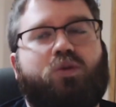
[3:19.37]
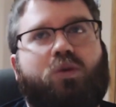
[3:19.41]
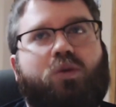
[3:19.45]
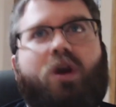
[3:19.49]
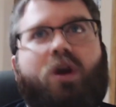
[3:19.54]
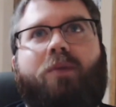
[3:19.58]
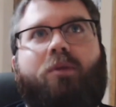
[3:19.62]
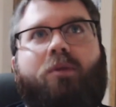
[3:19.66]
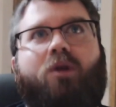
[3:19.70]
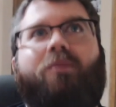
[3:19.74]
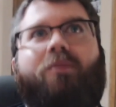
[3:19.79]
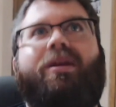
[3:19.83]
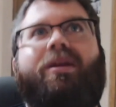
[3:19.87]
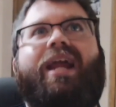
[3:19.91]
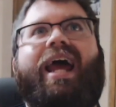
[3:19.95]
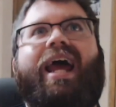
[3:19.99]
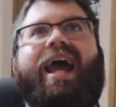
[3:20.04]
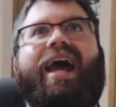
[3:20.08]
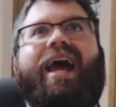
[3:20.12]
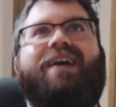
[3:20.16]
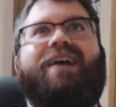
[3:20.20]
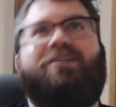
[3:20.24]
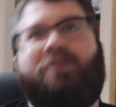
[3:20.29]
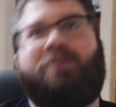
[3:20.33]
Ron Perlman
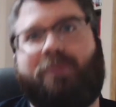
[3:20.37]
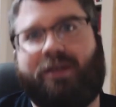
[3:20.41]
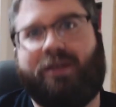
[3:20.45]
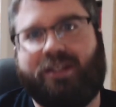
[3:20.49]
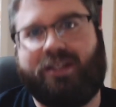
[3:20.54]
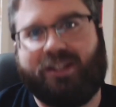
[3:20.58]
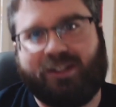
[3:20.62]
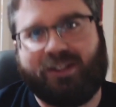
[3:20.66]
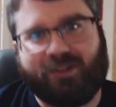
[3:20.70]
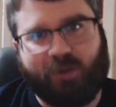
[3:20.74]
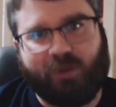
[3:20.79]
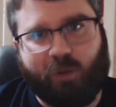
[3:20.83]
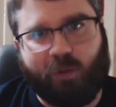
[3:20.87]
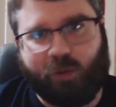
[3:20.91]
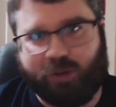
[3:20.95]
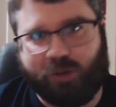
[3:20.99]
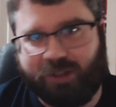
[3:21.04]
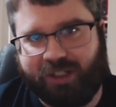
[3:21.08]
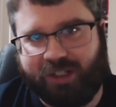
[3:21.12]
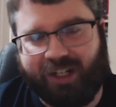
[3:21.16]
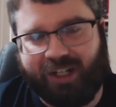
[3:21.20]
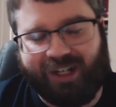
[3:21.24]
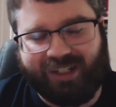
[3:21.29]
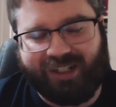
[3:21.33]
has to be in this. Of course
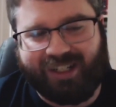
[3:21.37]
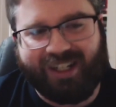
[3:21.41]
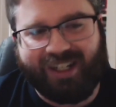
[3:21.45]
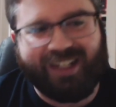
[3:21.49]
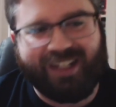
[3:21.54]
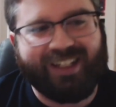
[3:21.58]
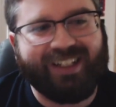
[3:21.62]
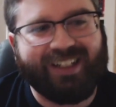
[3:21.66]
he does.